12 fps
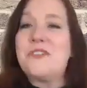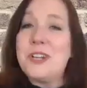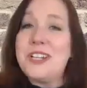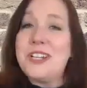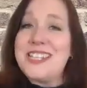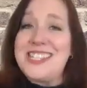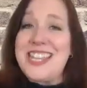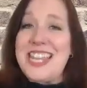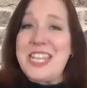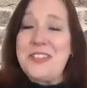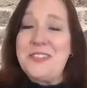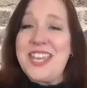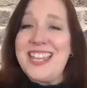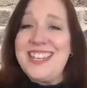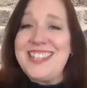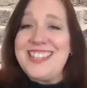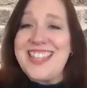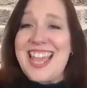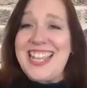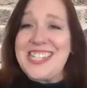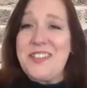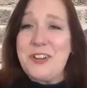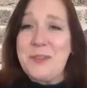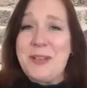forward to seeing you then. Thanks,
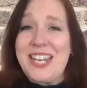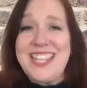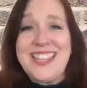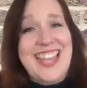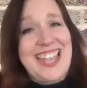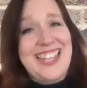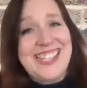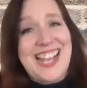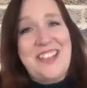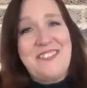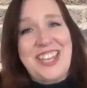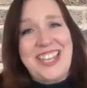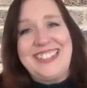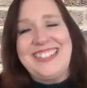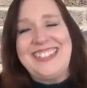everybody. Thanks, Ivy.